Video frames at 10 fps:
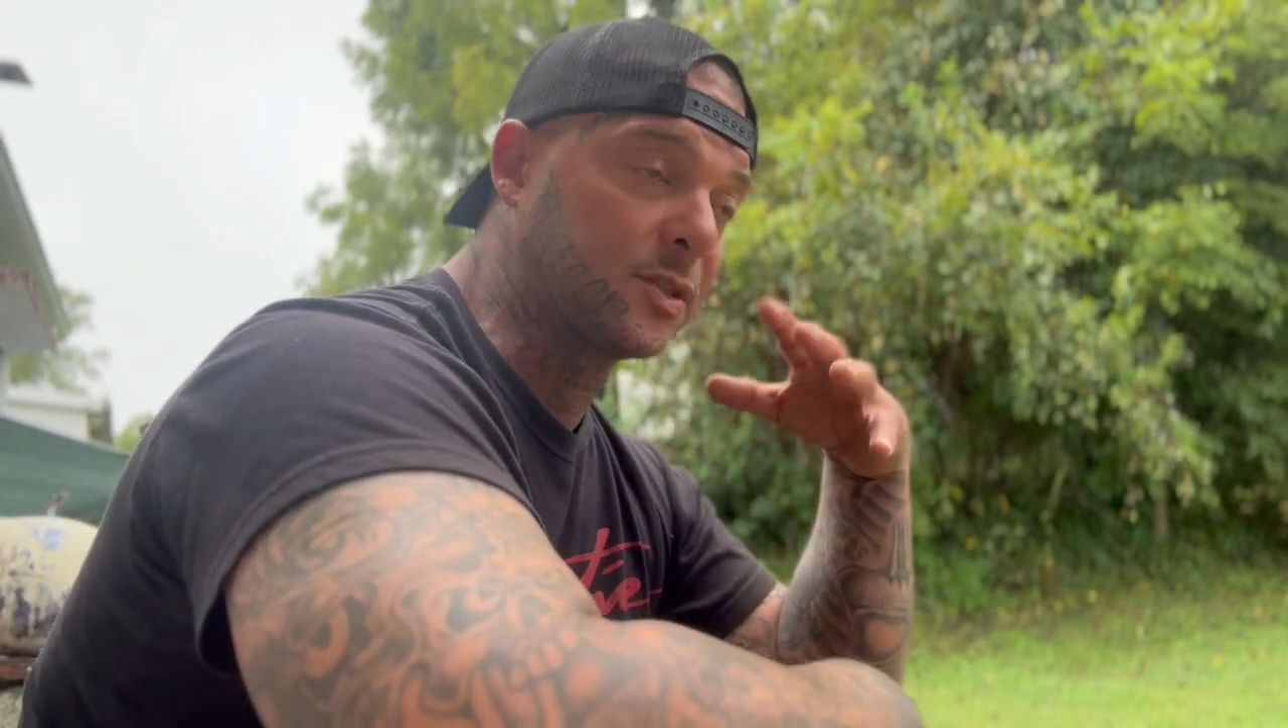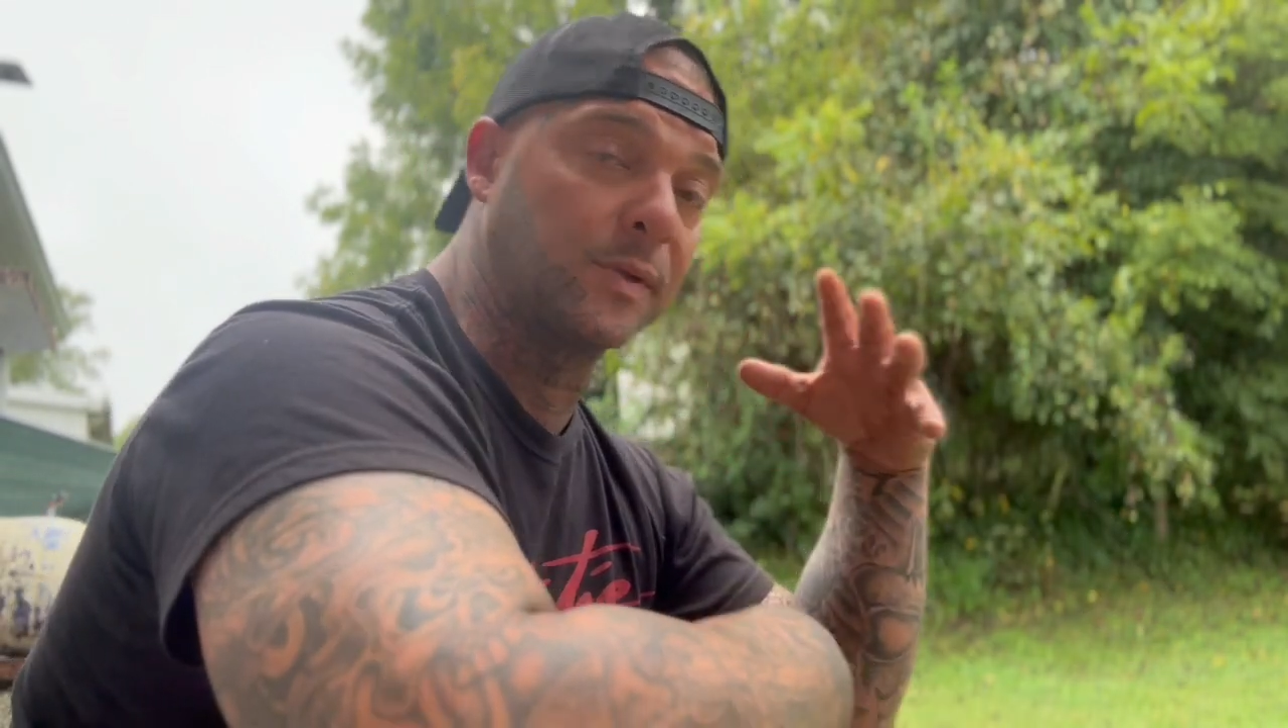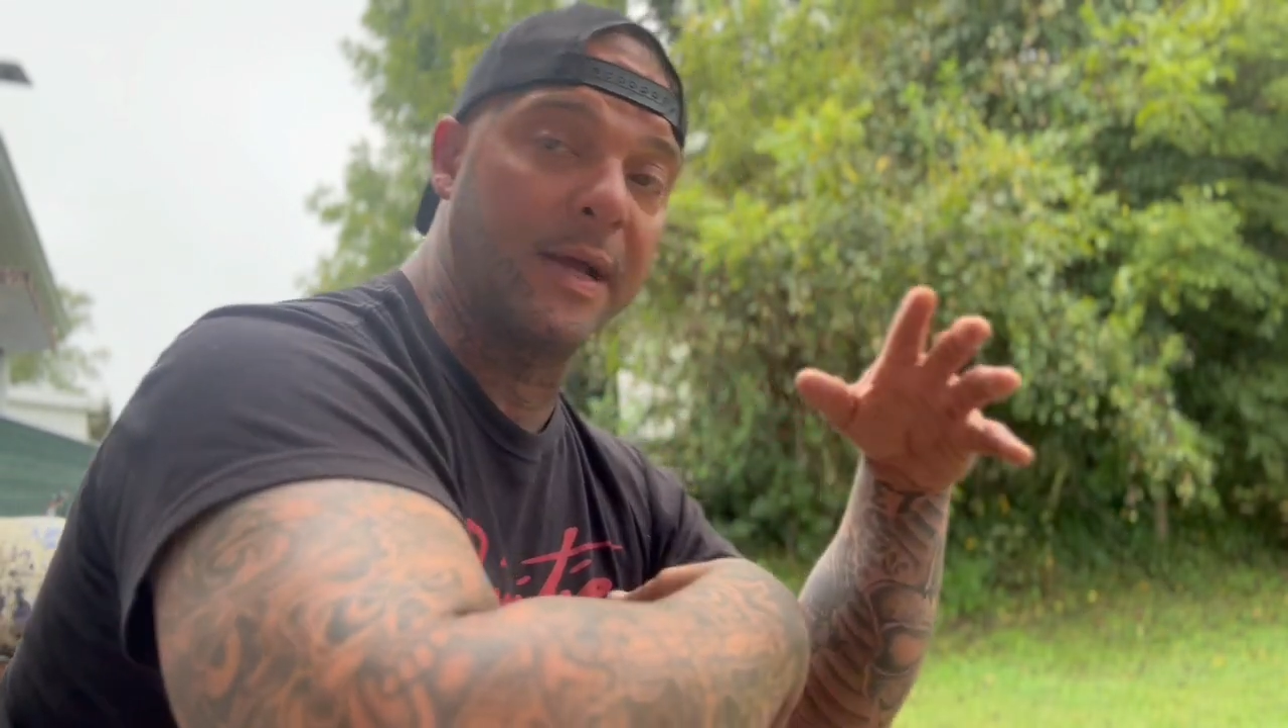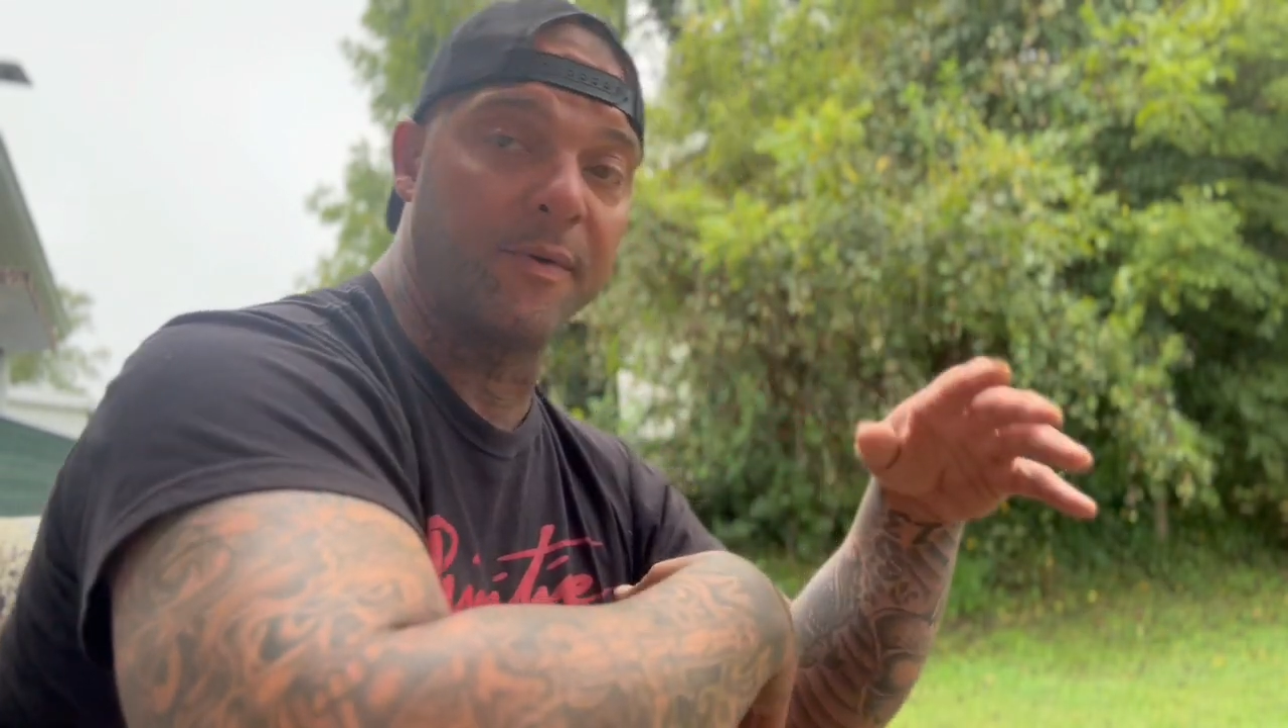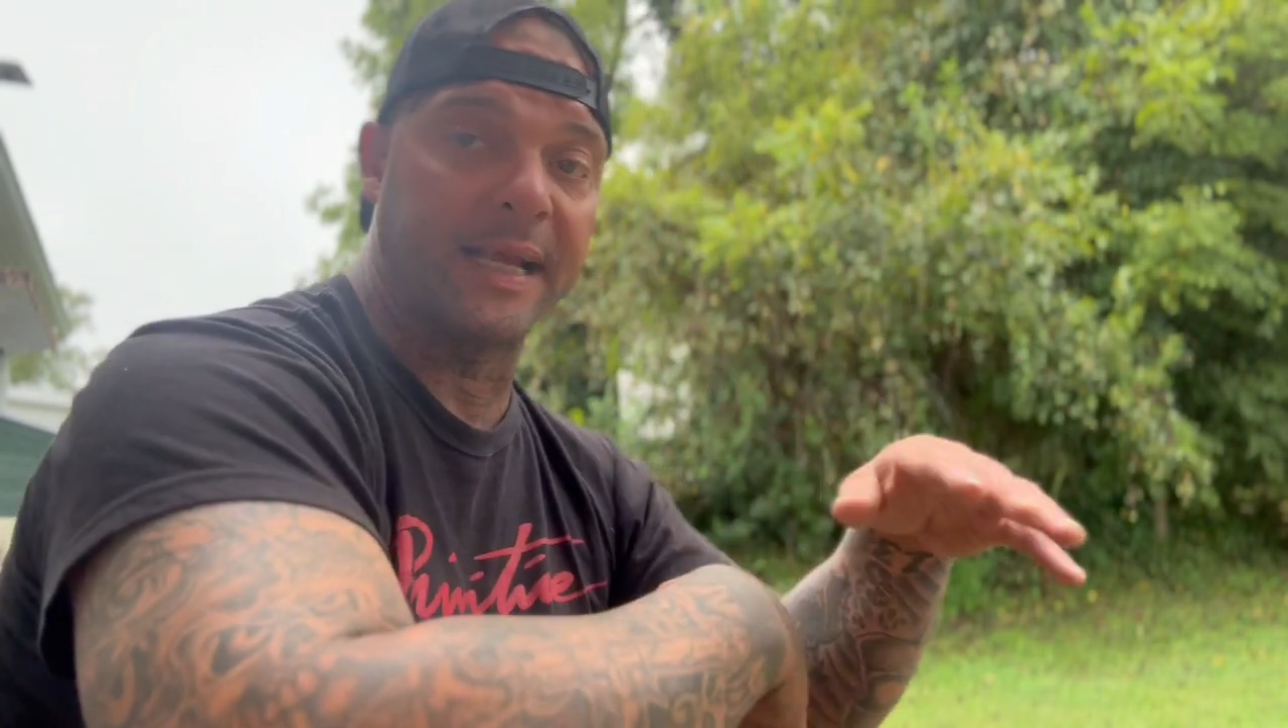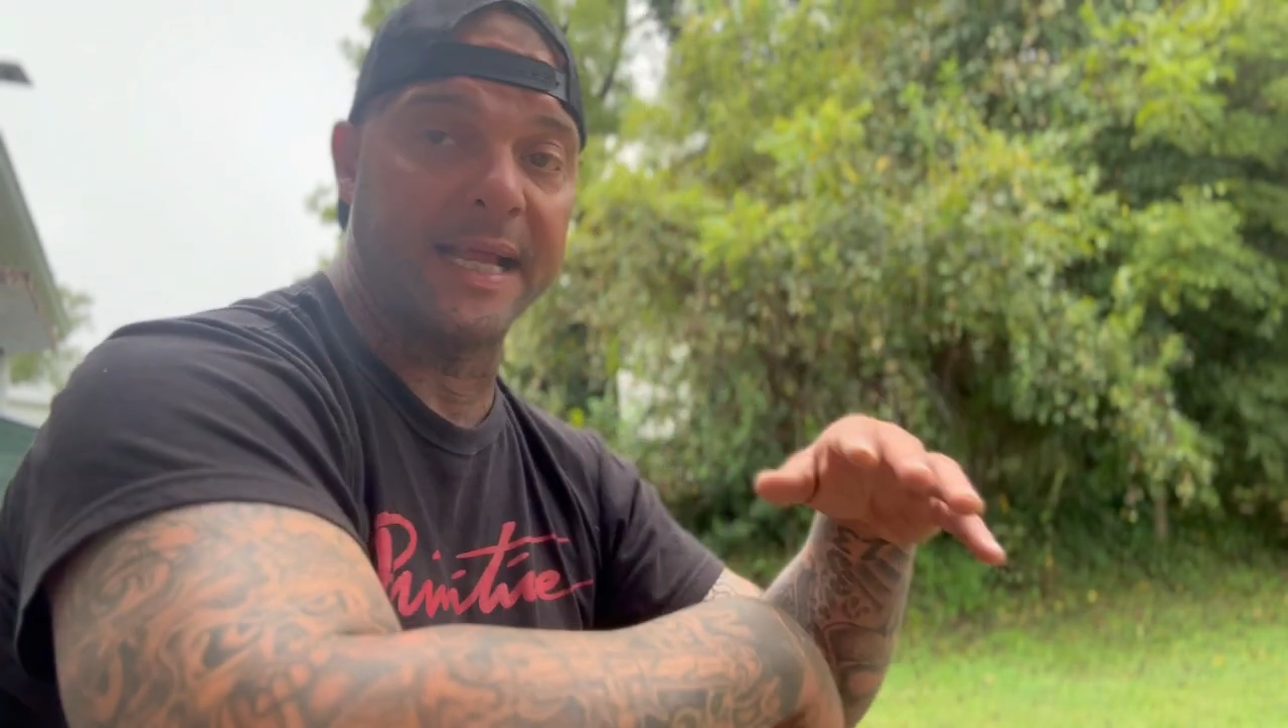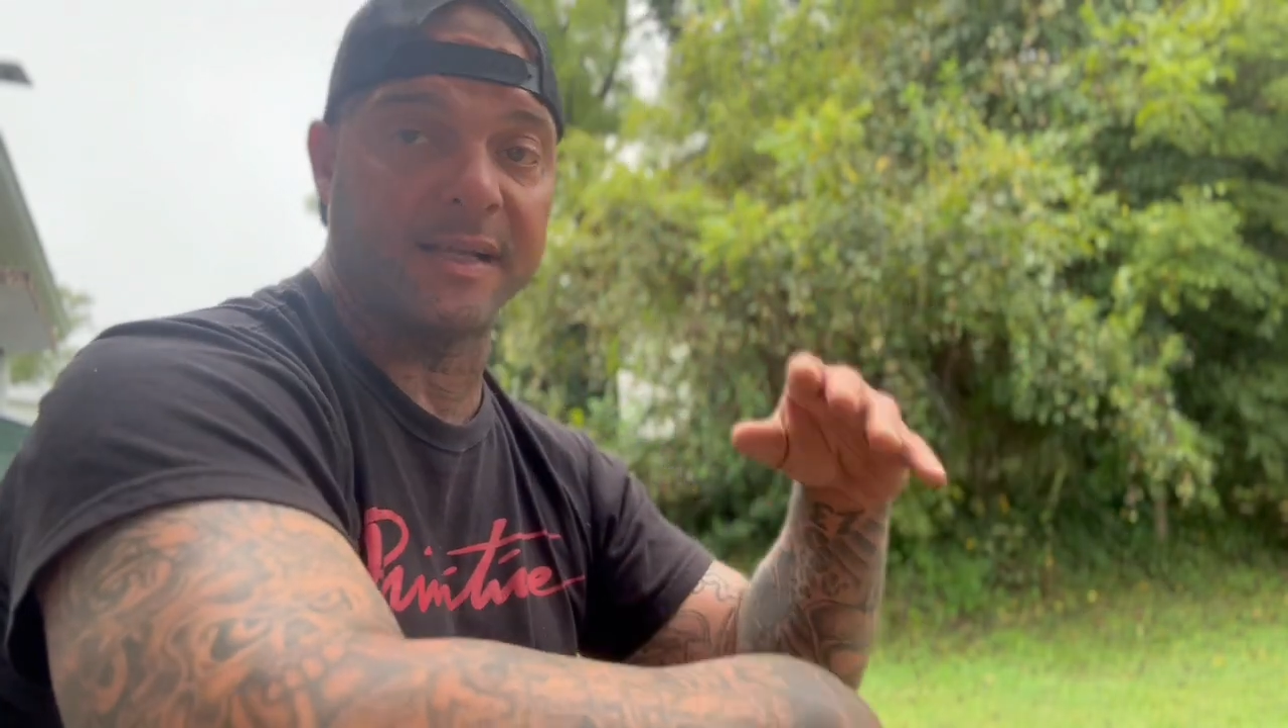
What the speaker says: what they were getting.